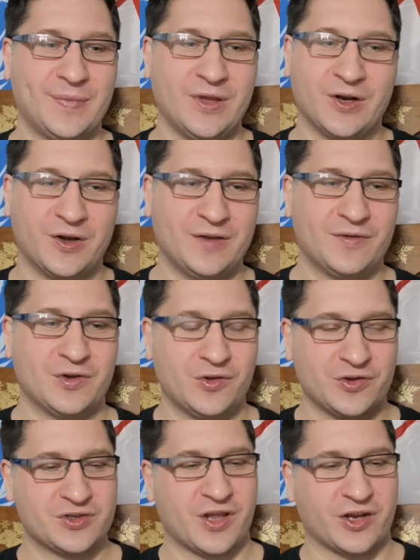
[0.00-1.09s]
you know even though
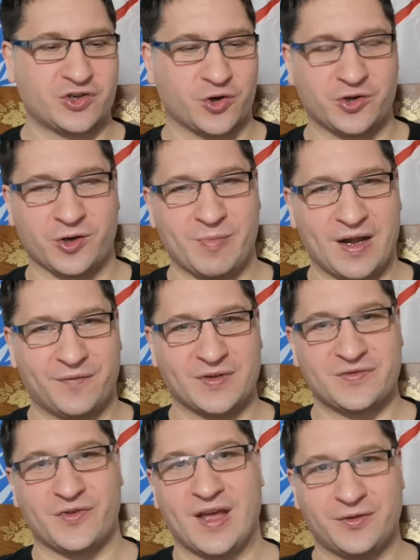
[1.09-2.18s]
there's like short-term
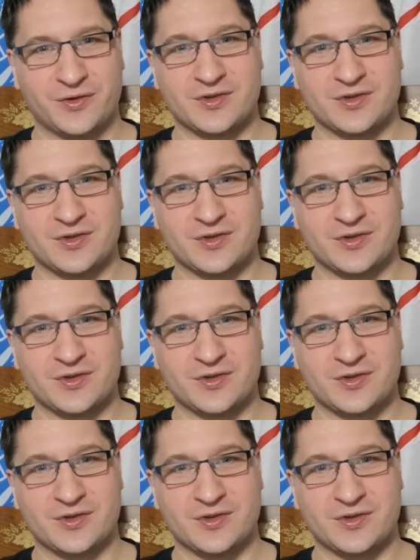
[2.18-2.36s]
benefits for that,